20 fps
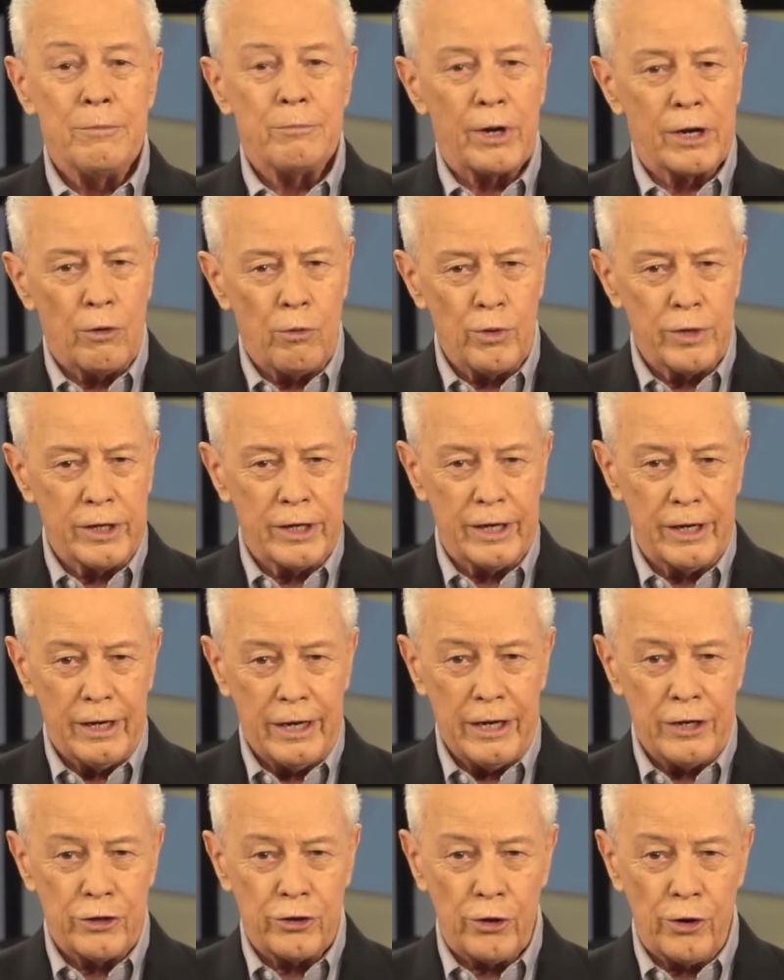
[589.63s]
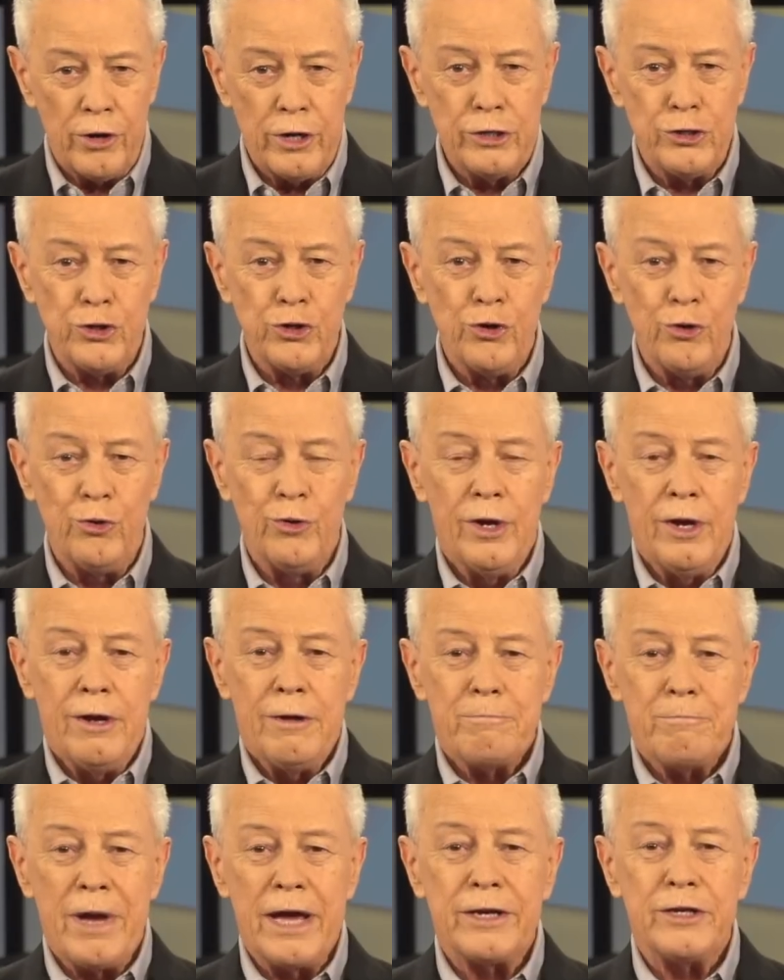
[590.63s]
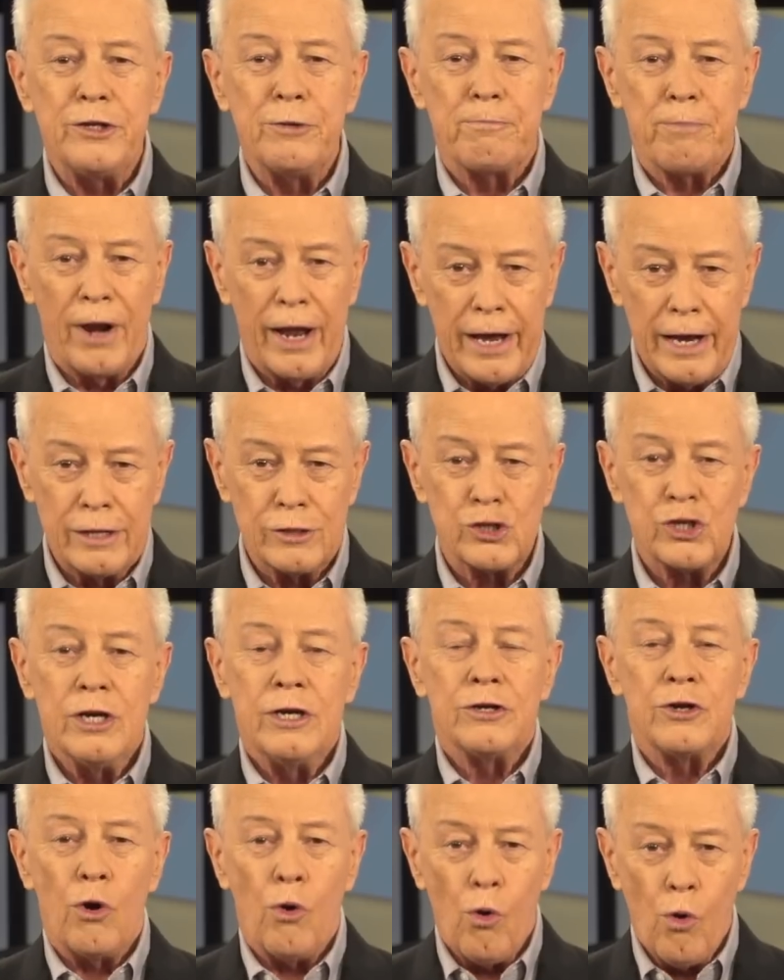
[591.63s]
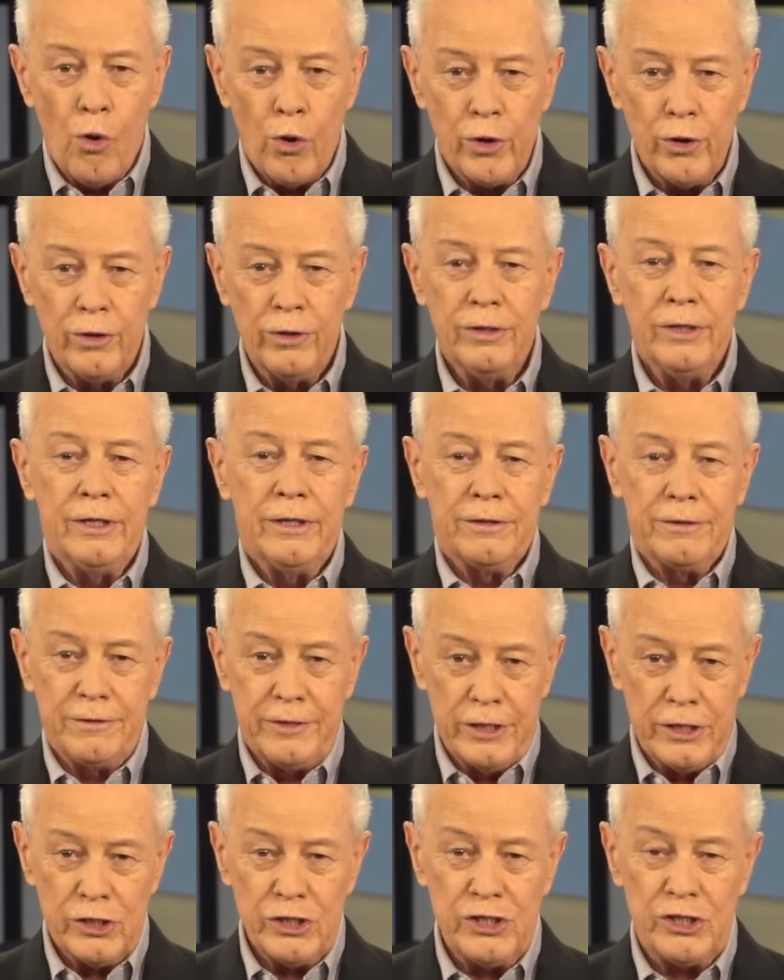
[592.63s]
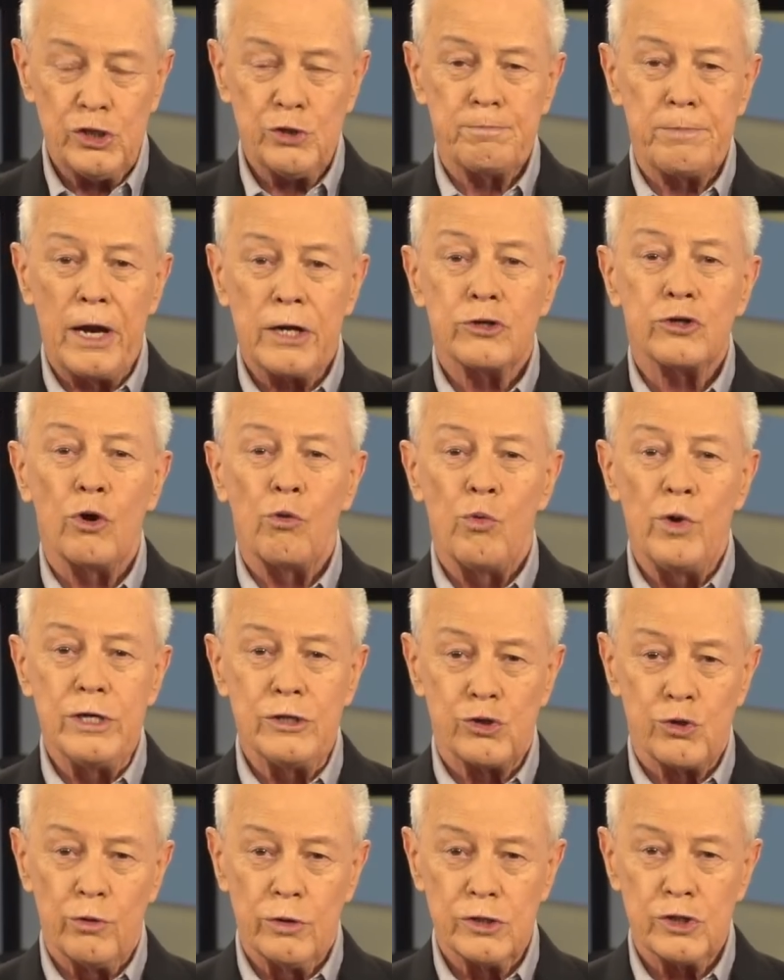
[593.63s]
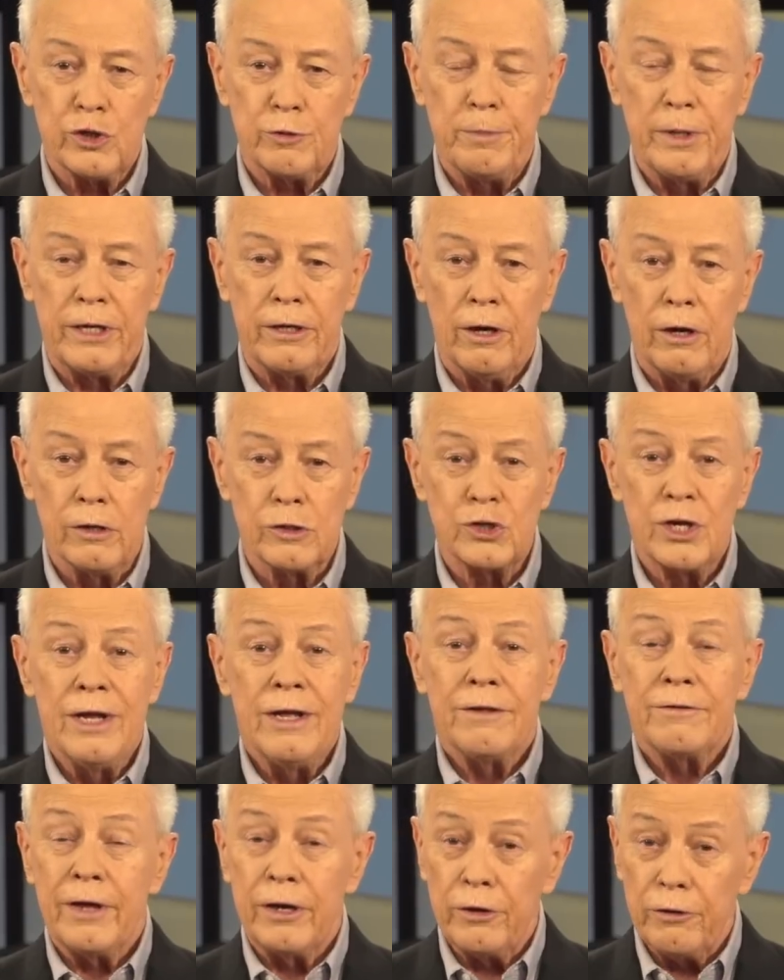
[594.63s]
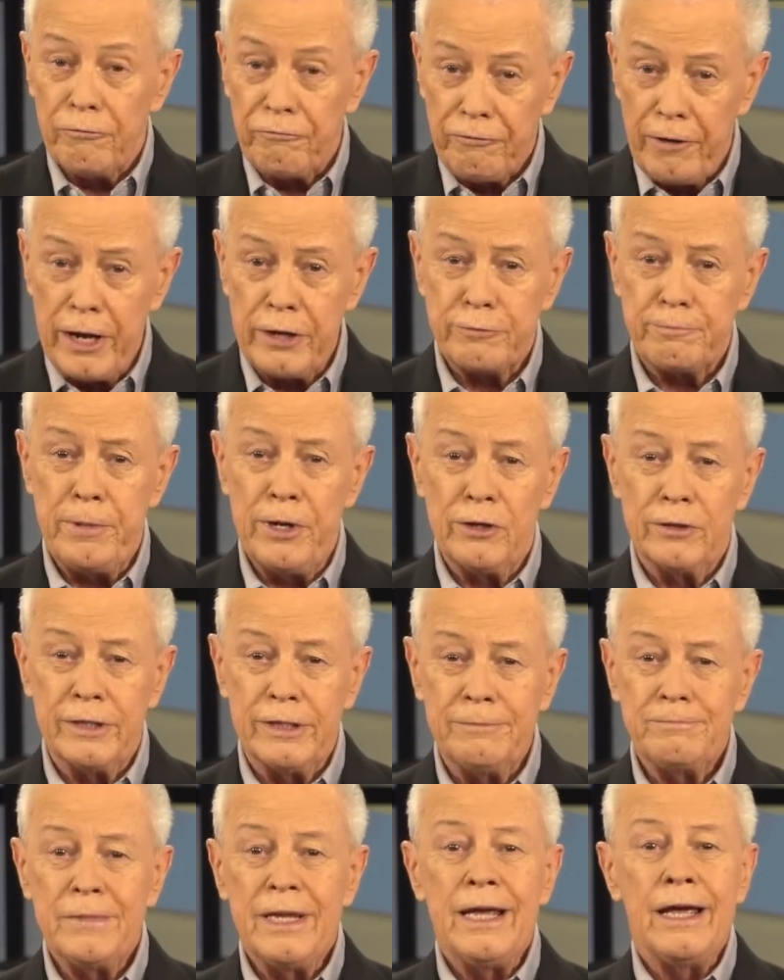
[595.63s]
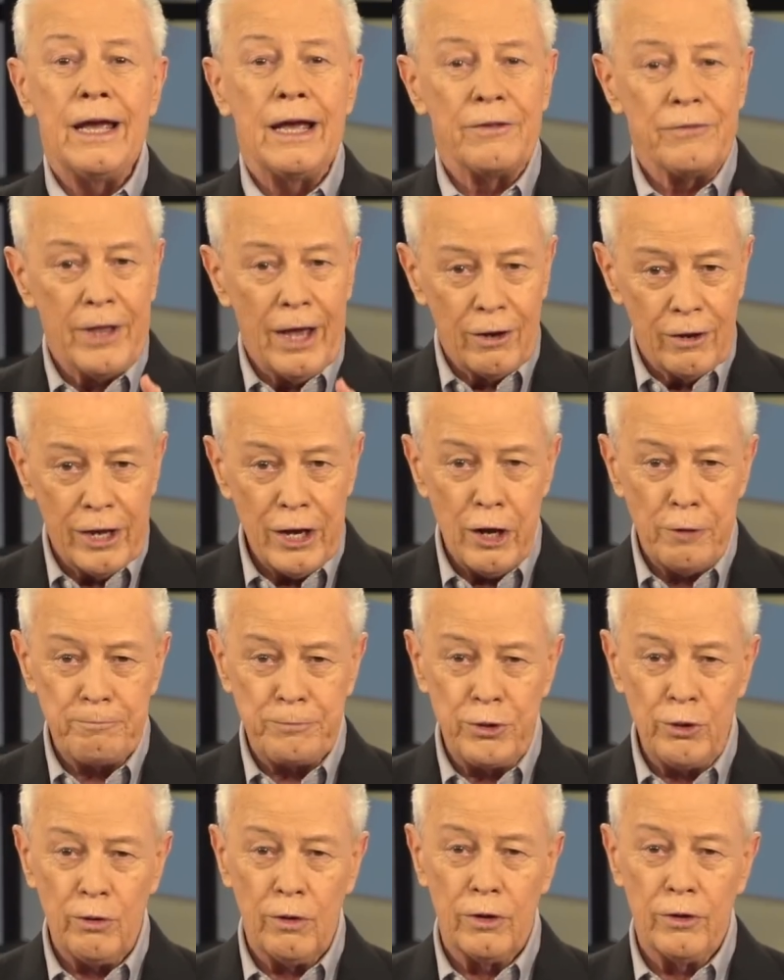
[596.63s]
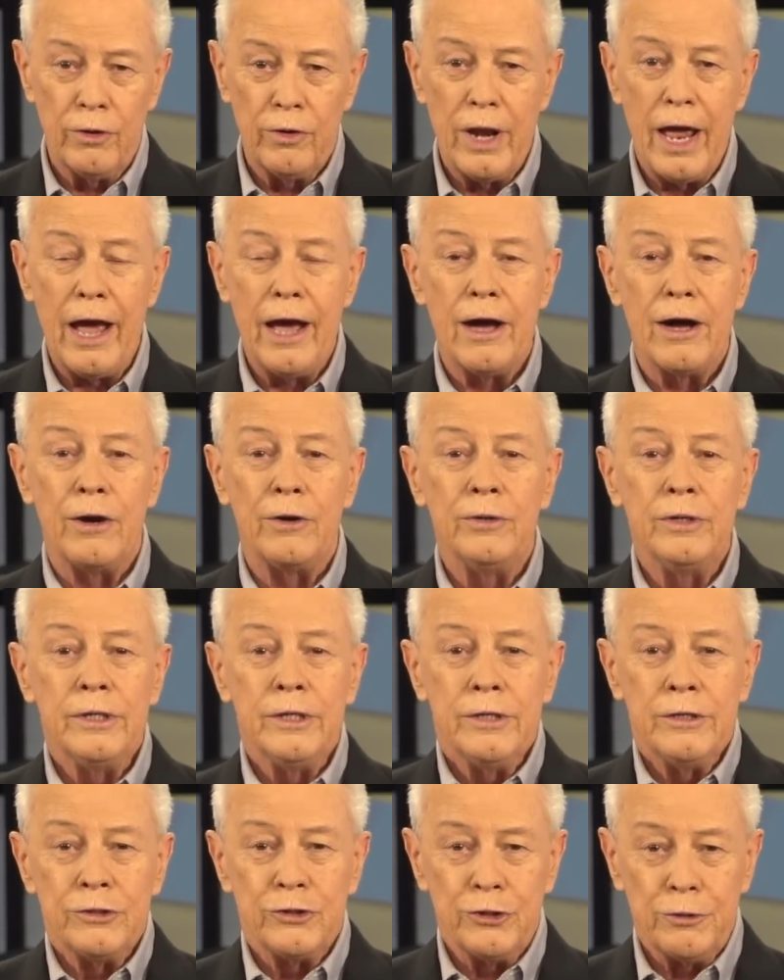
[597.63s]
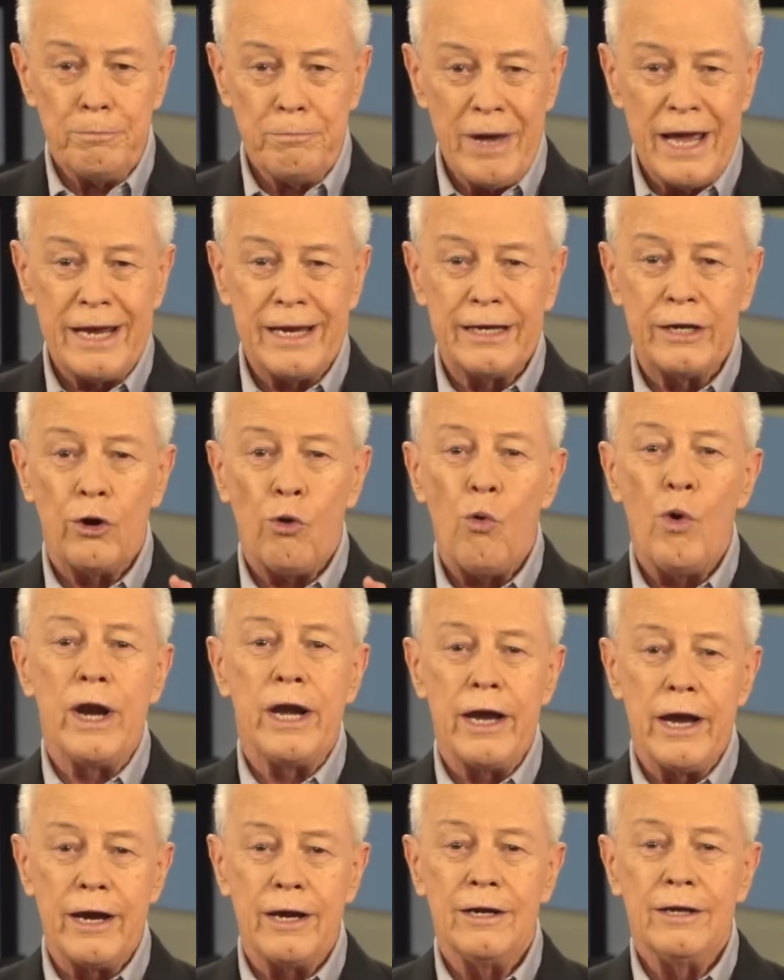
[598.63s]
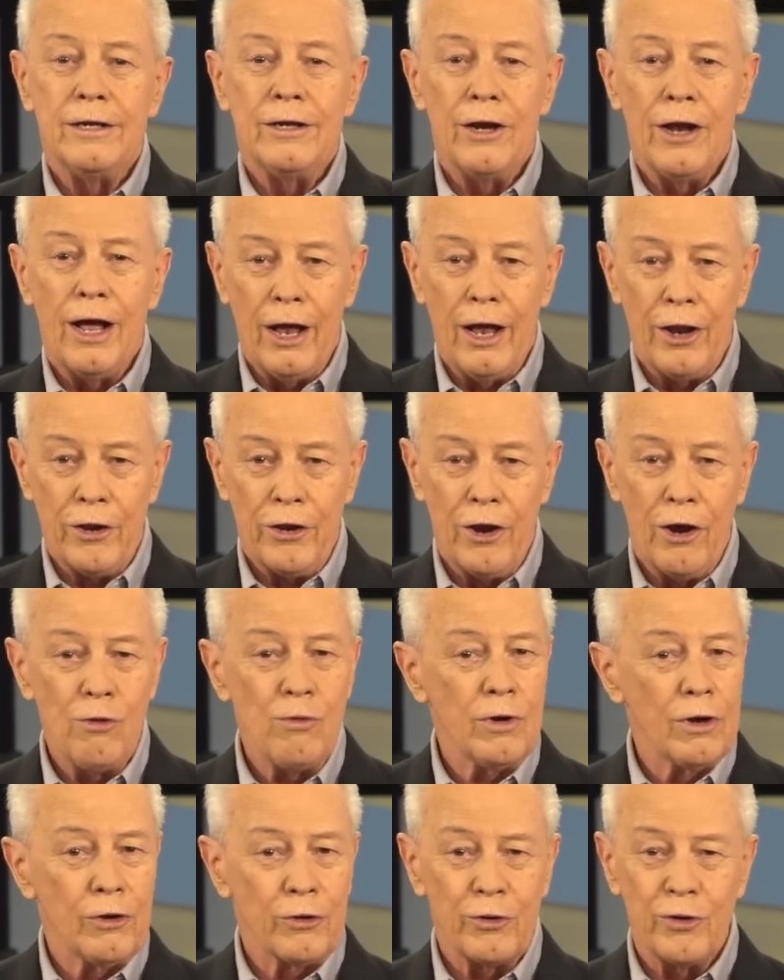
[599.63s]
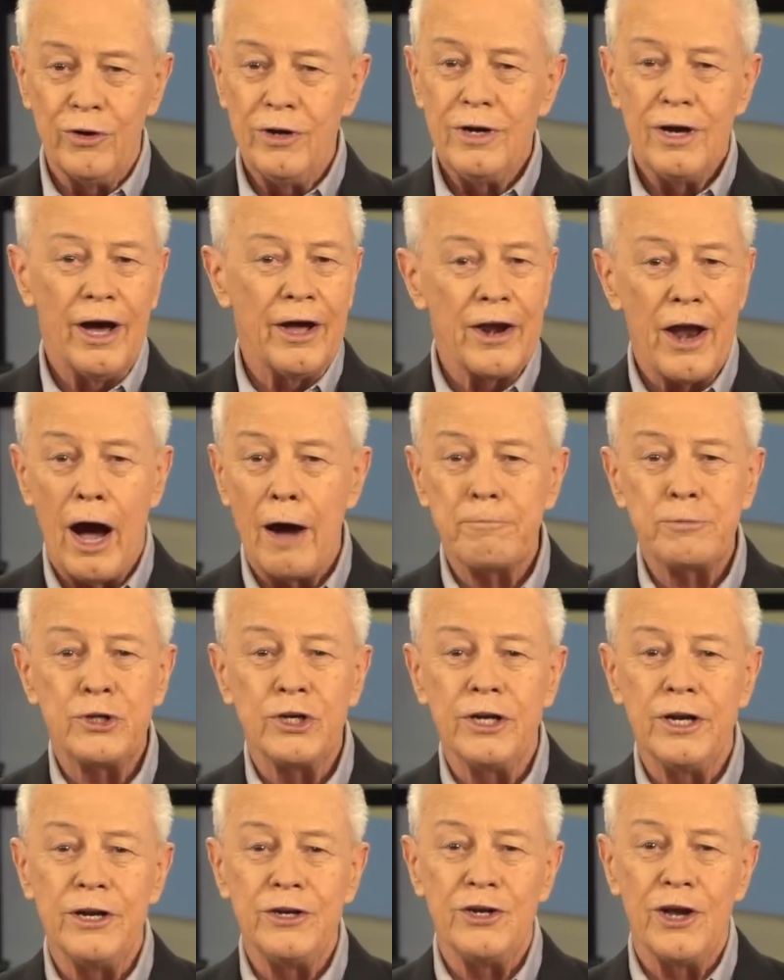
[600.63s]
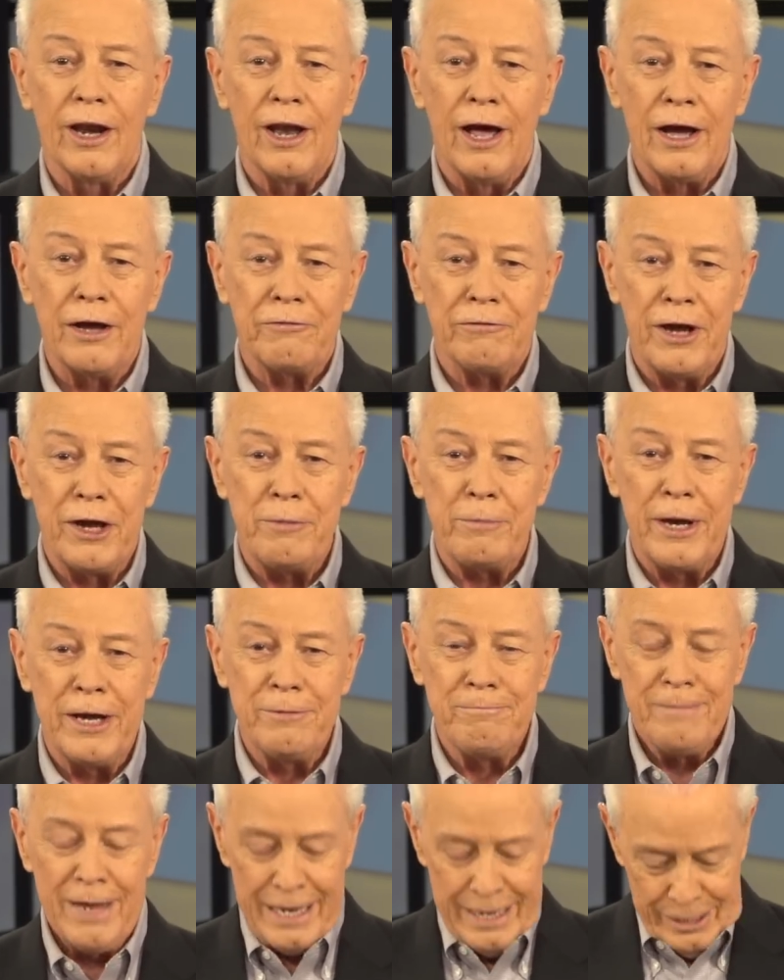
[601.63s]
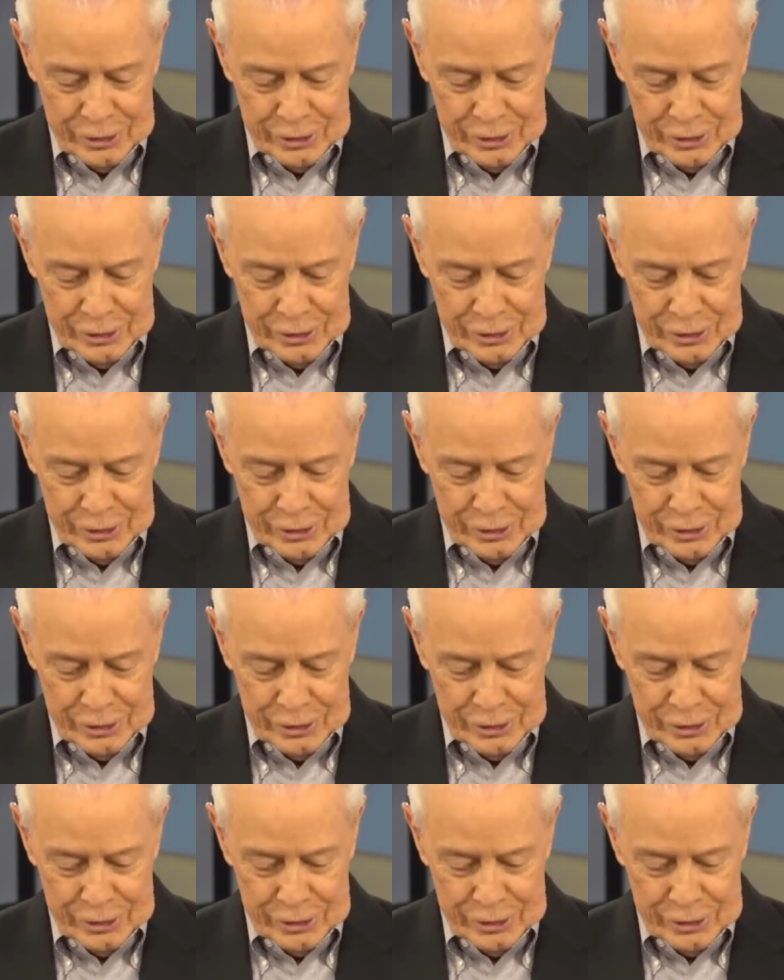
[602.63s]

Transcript: But I want to encourage you, make your plans to order these special resources because they are faith building and they'll help you learn how to make quitting no longer an option in your life. Amen?